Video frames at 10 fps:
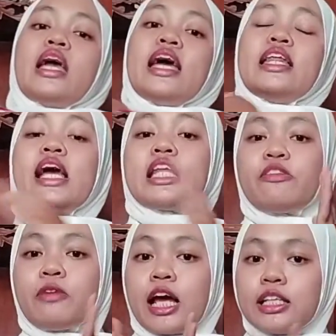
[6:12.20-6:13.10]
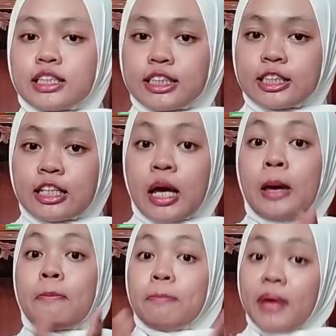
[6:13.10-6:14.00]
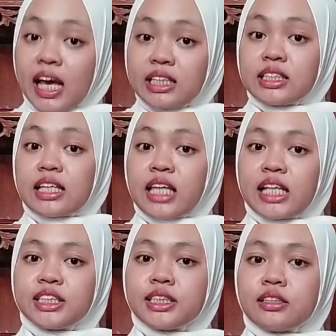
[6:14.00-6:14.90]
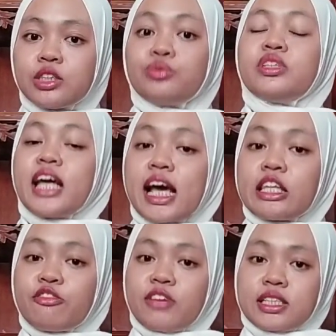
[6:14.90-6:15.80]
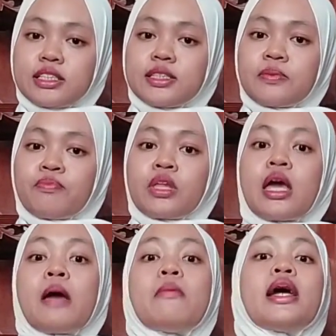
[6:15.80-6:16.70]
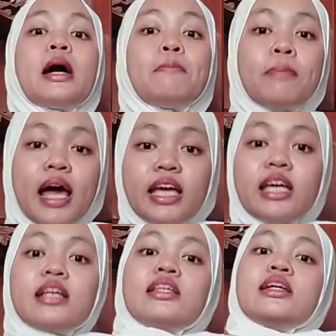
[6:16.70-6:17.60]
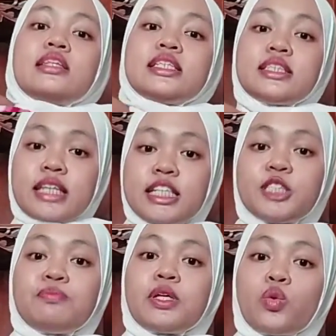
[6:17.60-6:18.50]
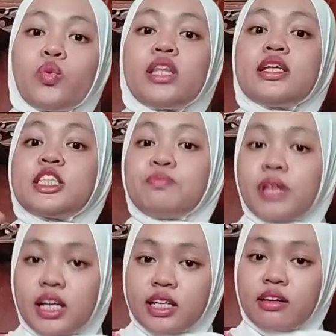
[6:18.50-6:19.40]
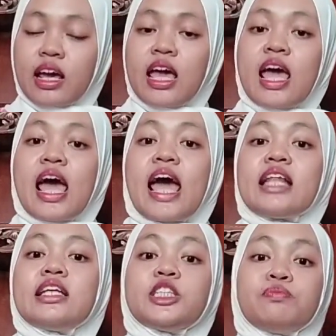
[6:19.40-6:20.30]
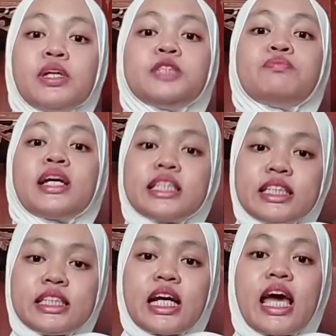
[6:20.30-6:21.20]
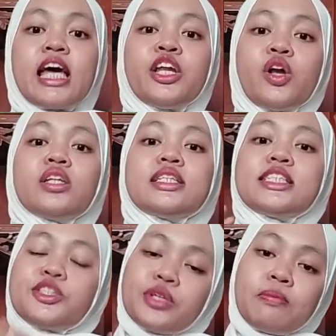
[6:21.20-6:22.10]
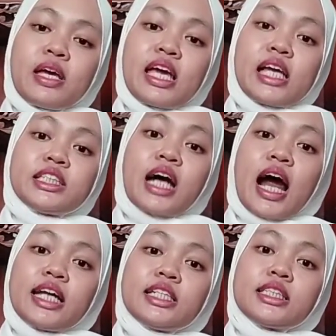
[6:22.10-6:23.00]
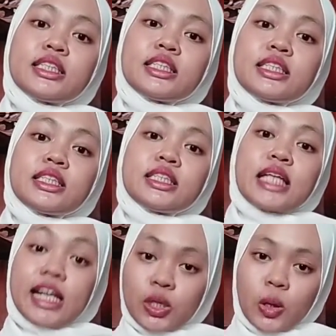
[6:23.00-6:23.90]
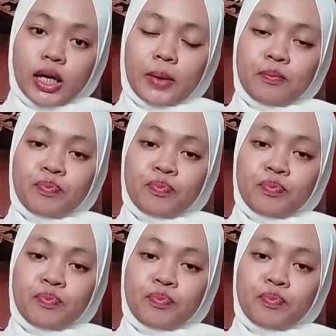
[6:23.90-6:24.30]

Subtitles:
And negative politeness pays attention to negative faces by applying the distance between the speaker and the speech partner and not disturbing each other's territory.